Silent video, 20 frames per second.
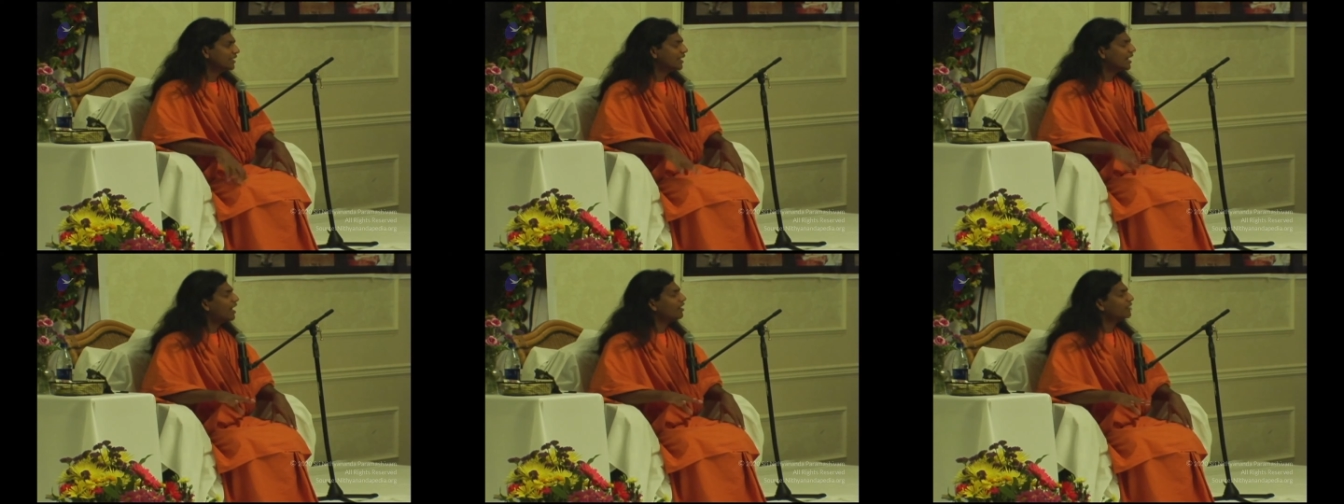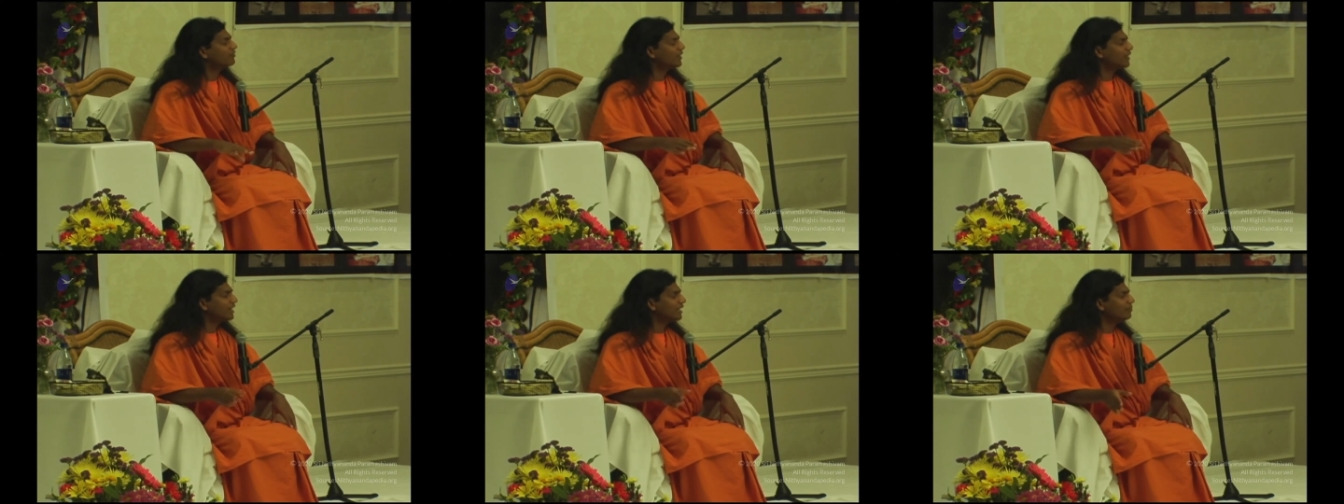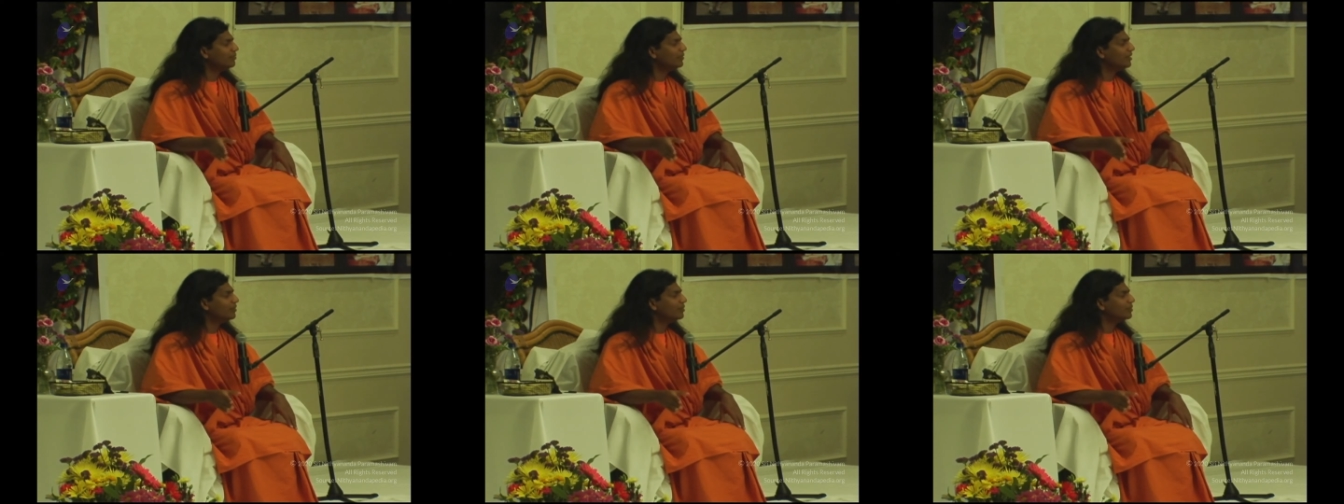And for
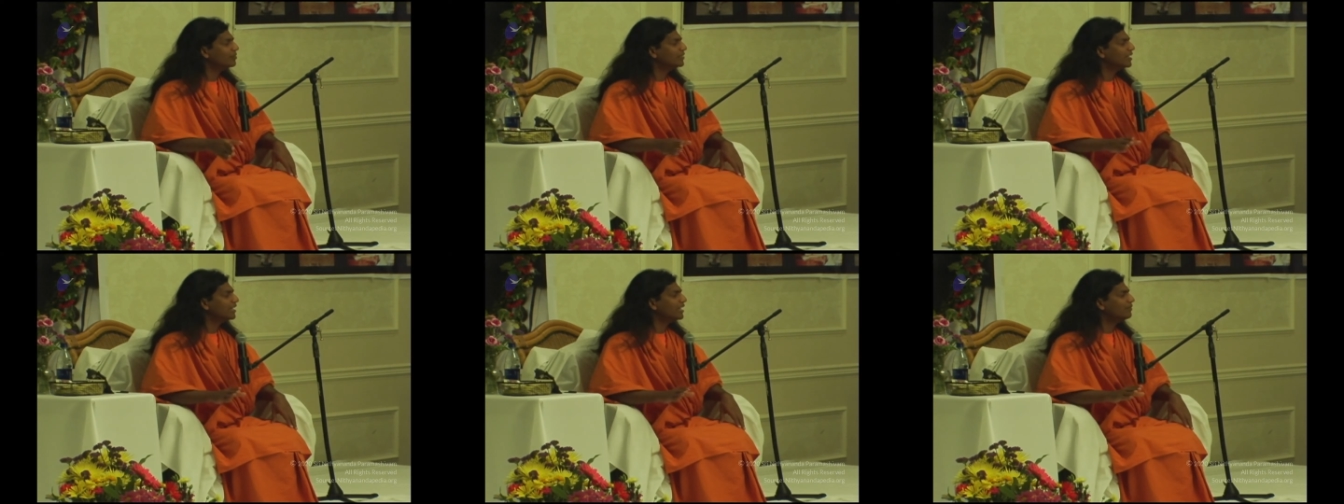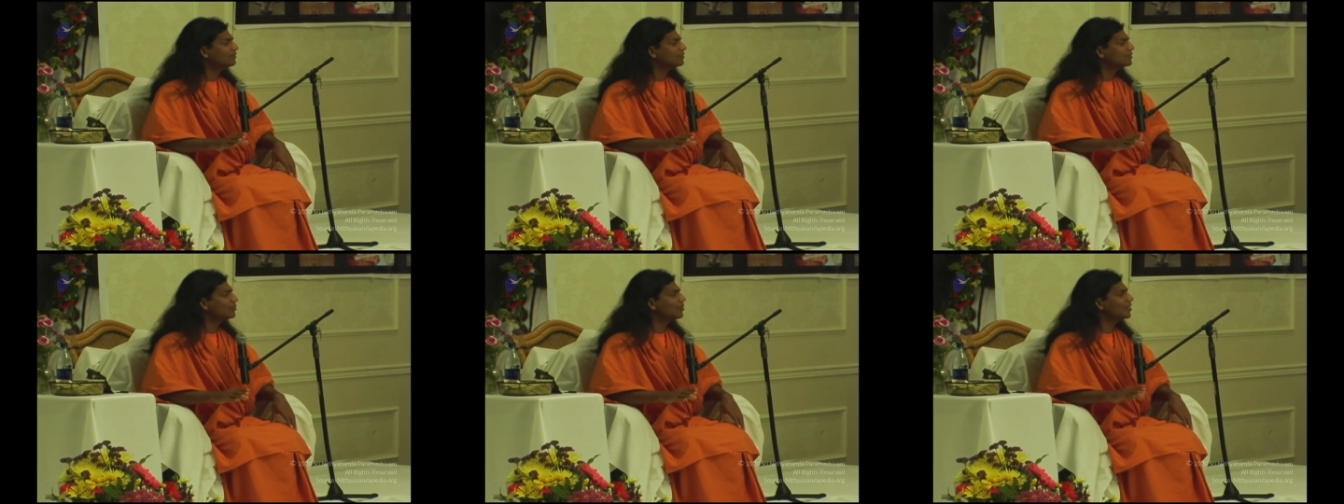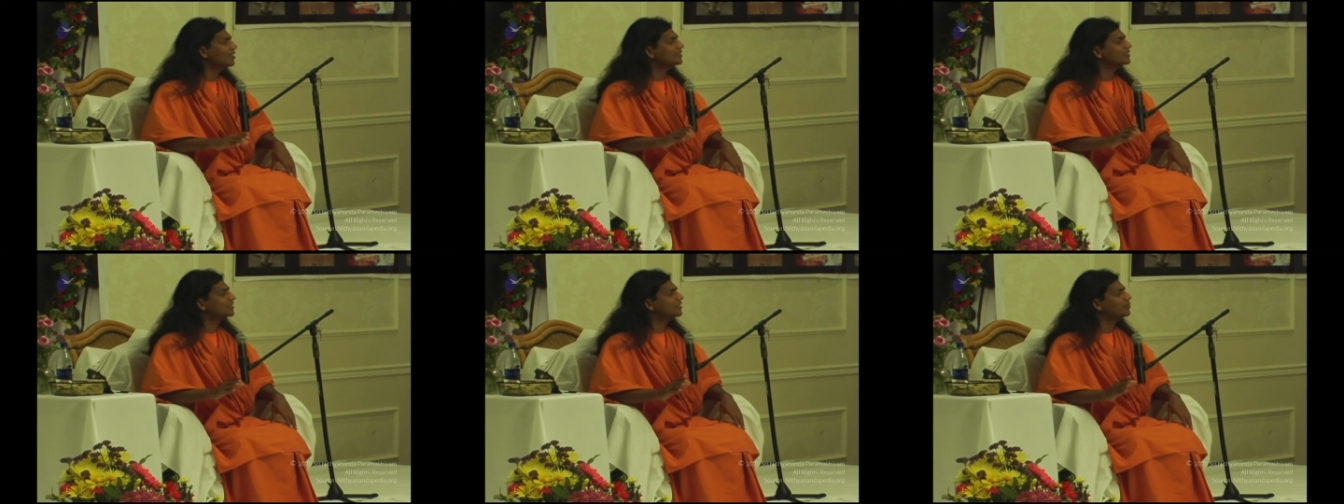him, the names will
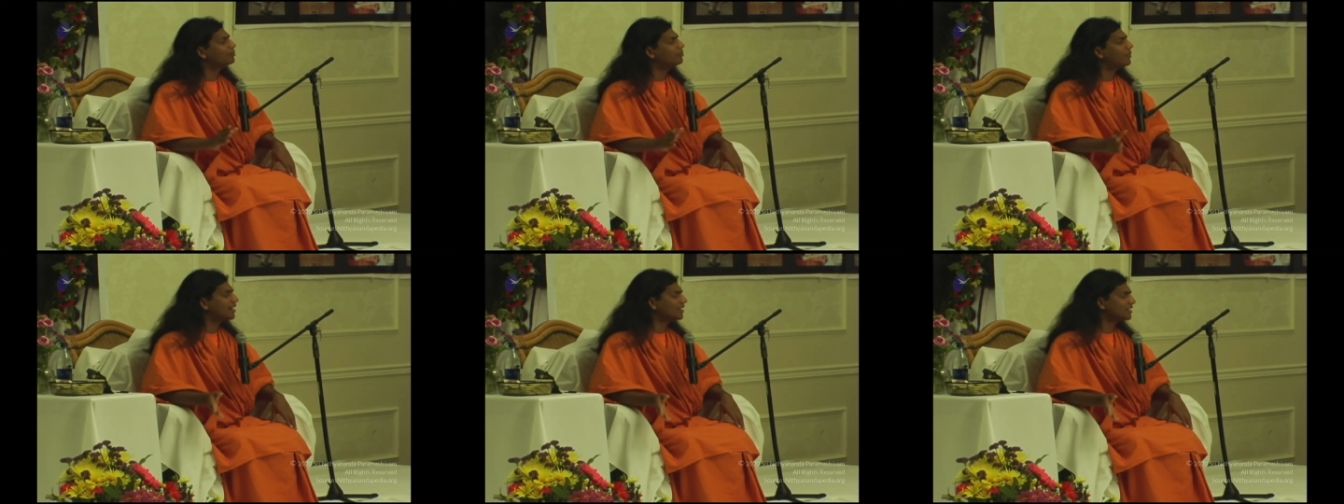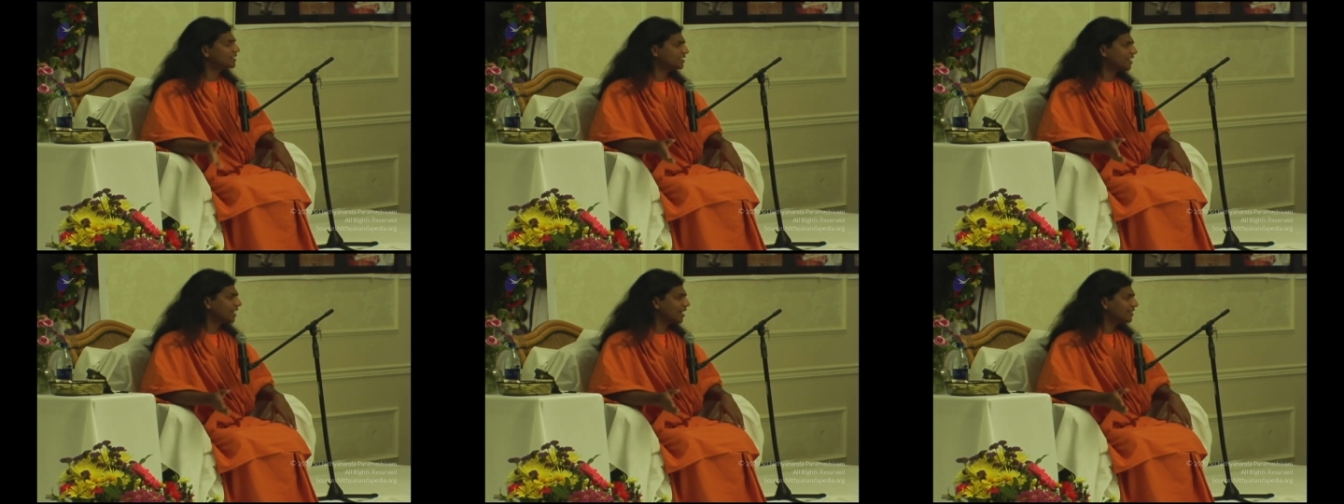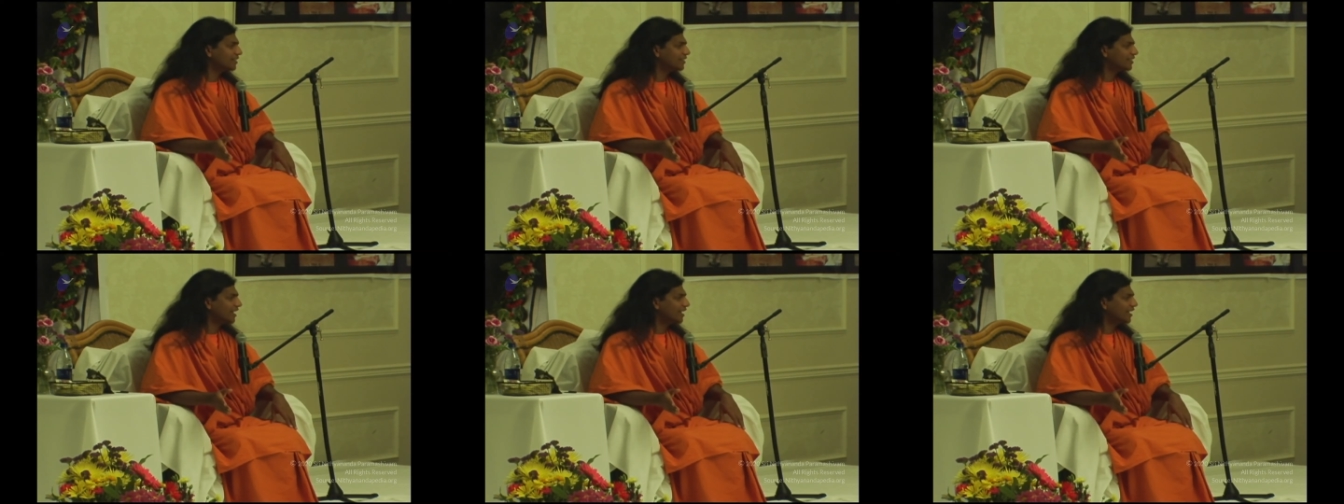be
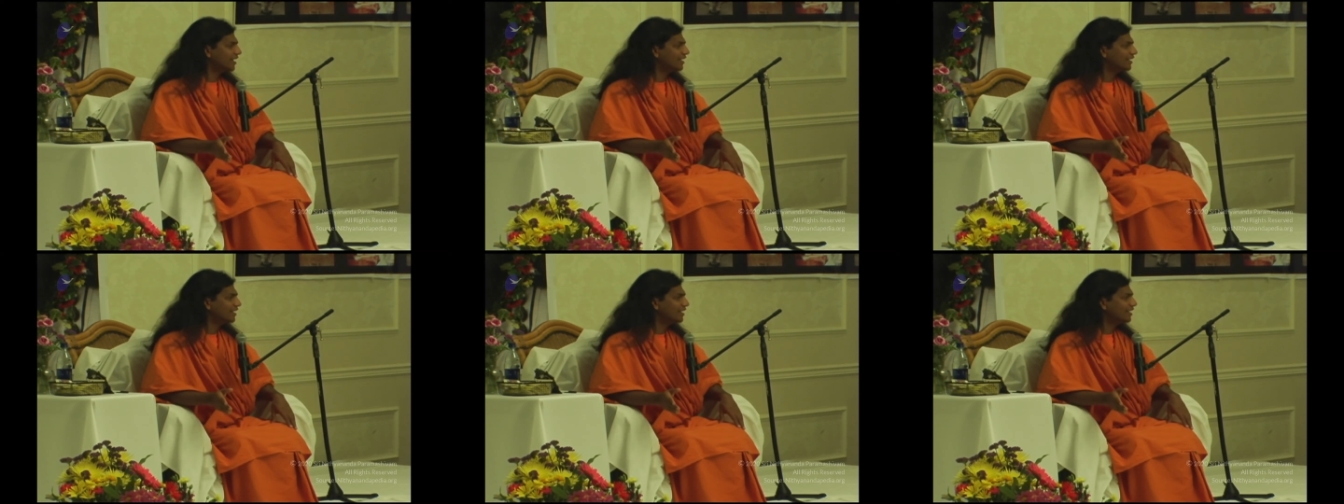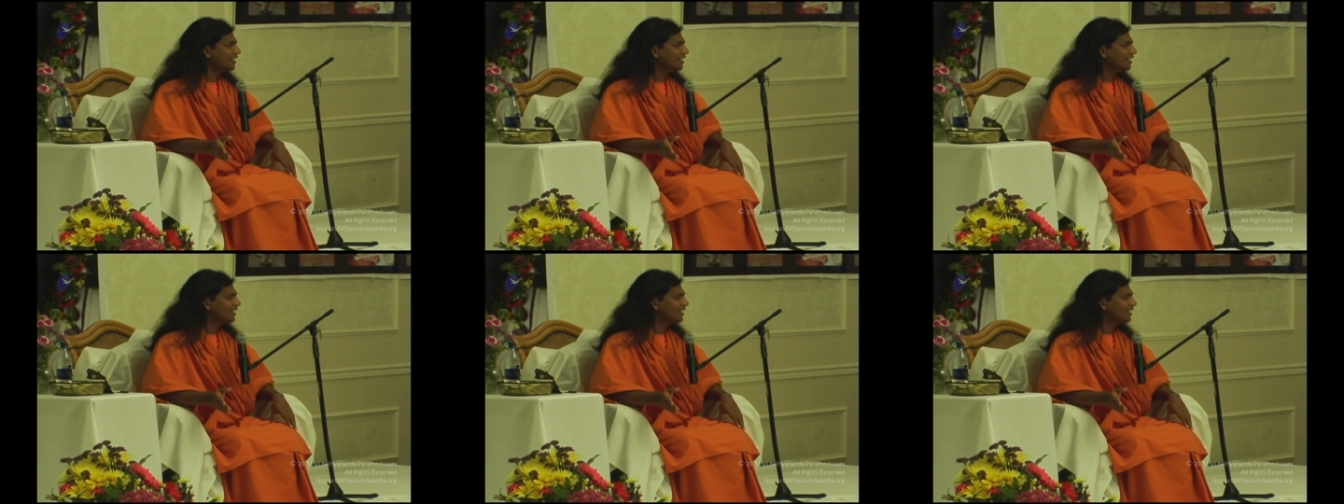Shanta,